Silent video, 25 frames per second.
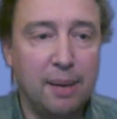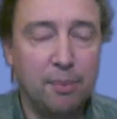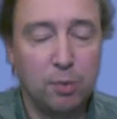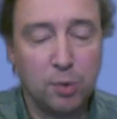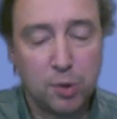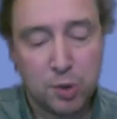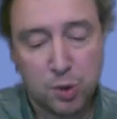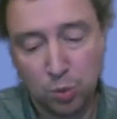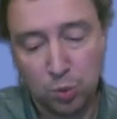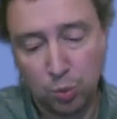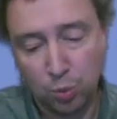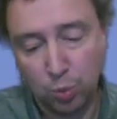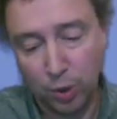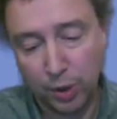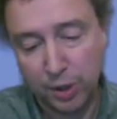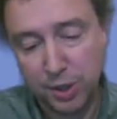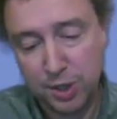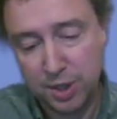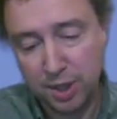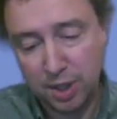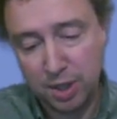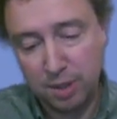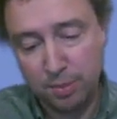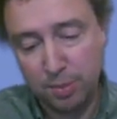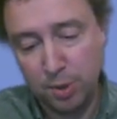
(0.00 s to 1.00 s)
So once
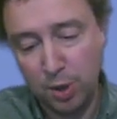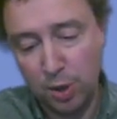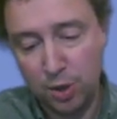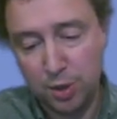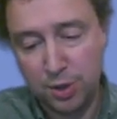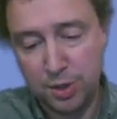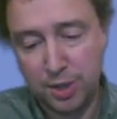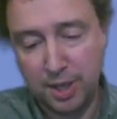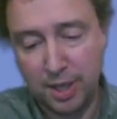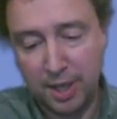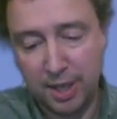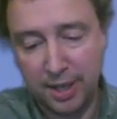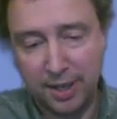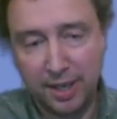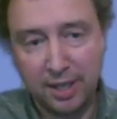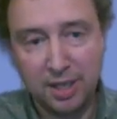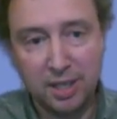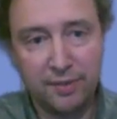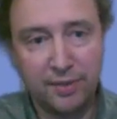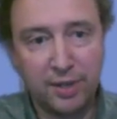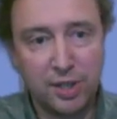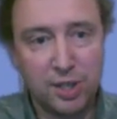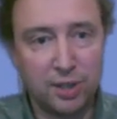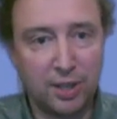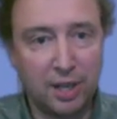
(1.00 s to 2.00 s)
the computers are
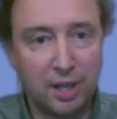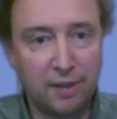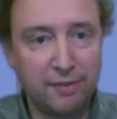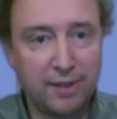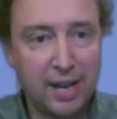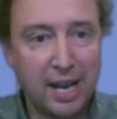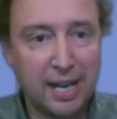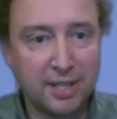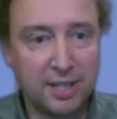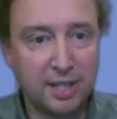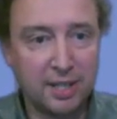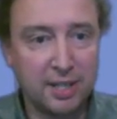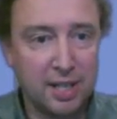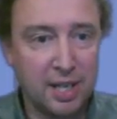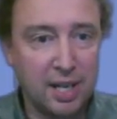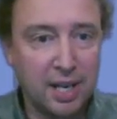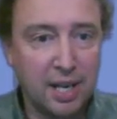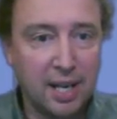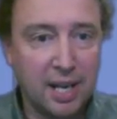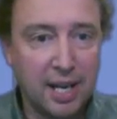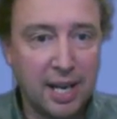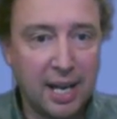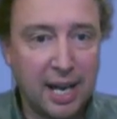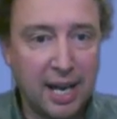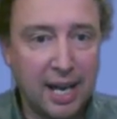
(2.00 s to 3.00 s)
individually affected
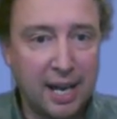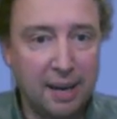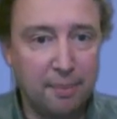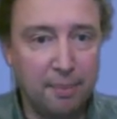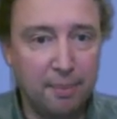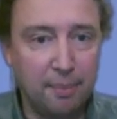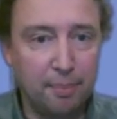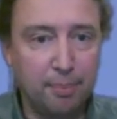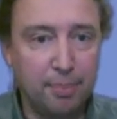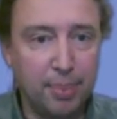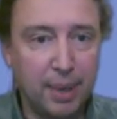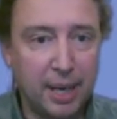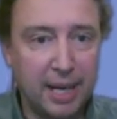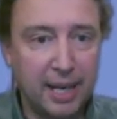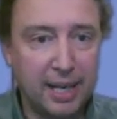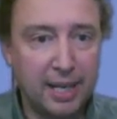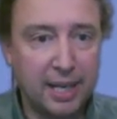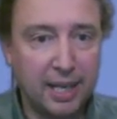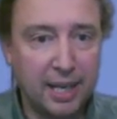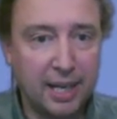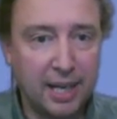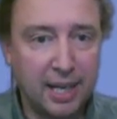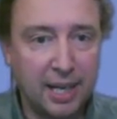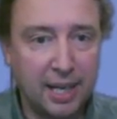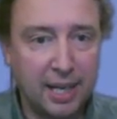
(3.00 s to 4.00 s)

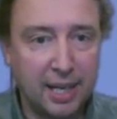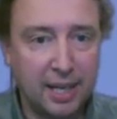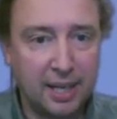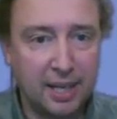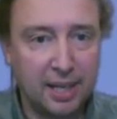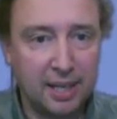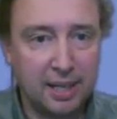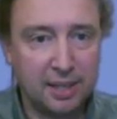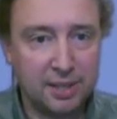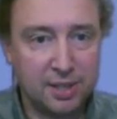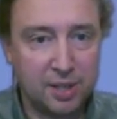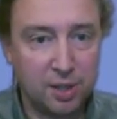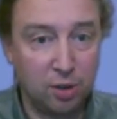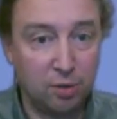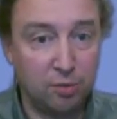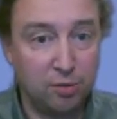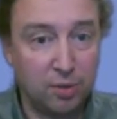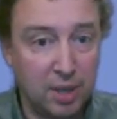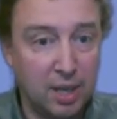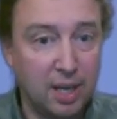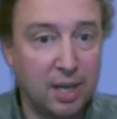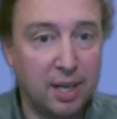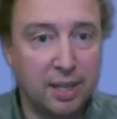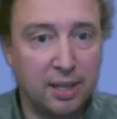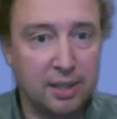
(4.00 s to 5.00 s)
by a sort of
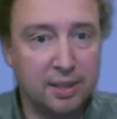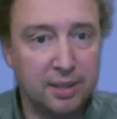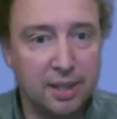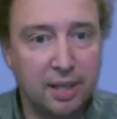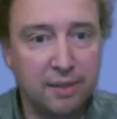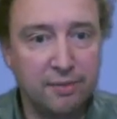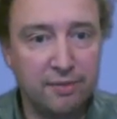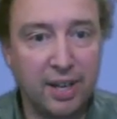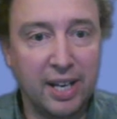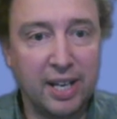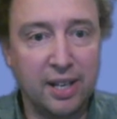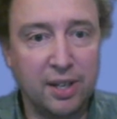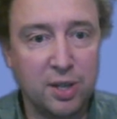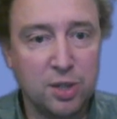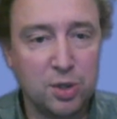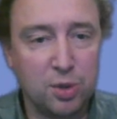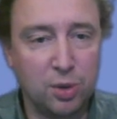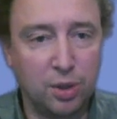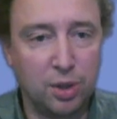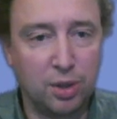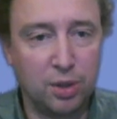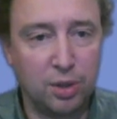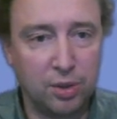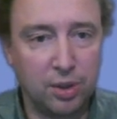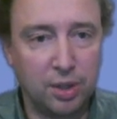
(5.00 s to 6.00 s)
a virus
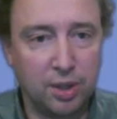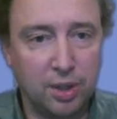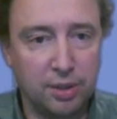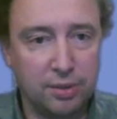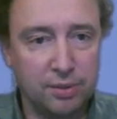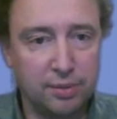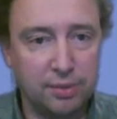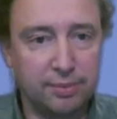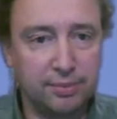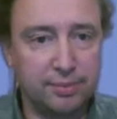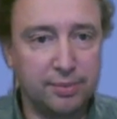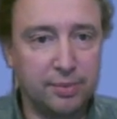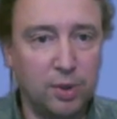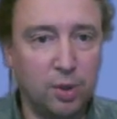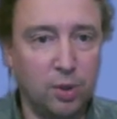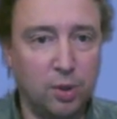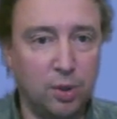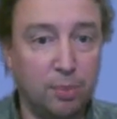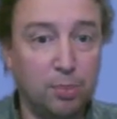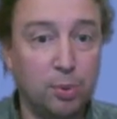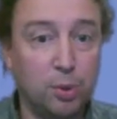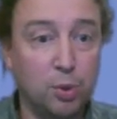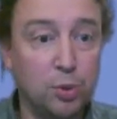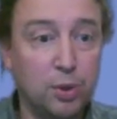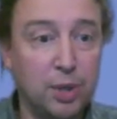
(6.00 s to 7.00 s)
or a
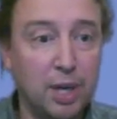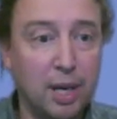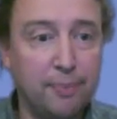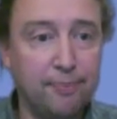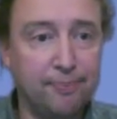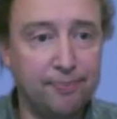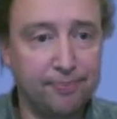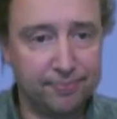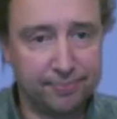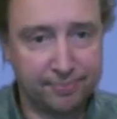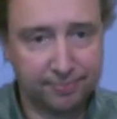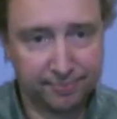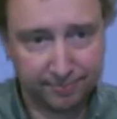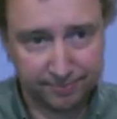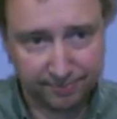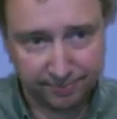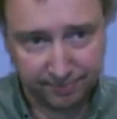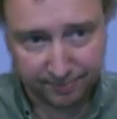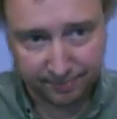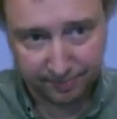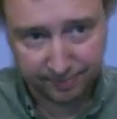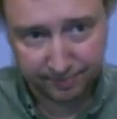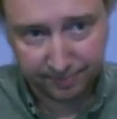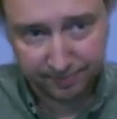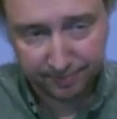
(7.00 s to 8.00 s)
program,
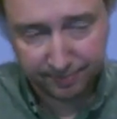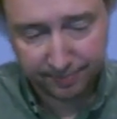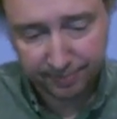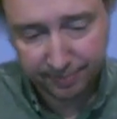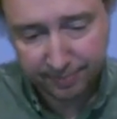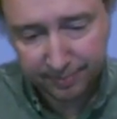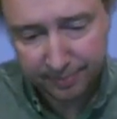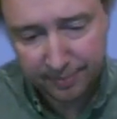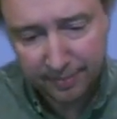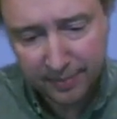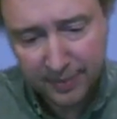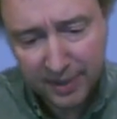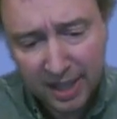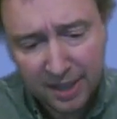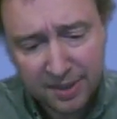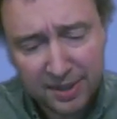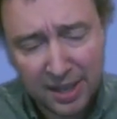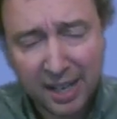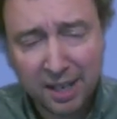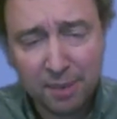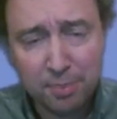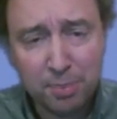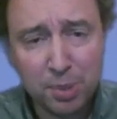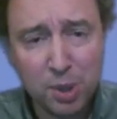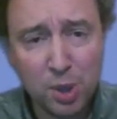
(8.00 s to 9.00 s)

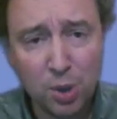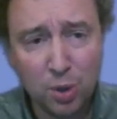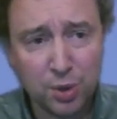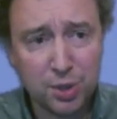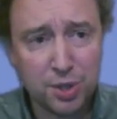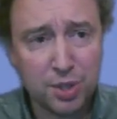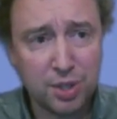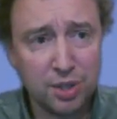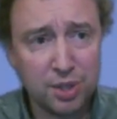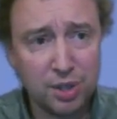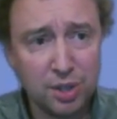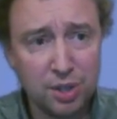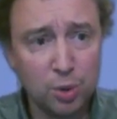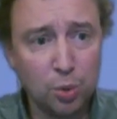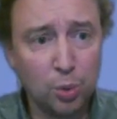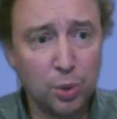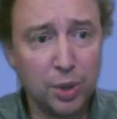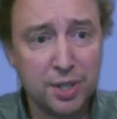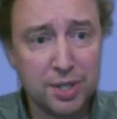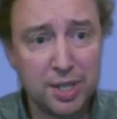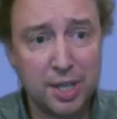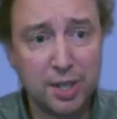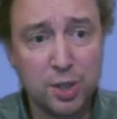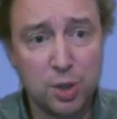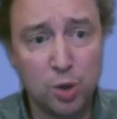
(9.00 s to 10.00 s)
that computer's known
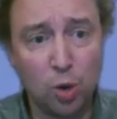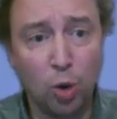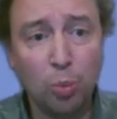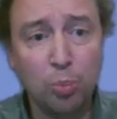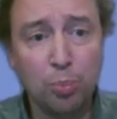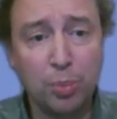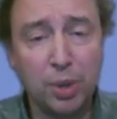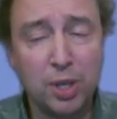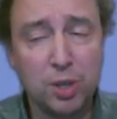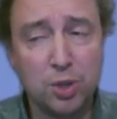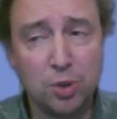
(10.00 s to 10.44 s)
as a zombie.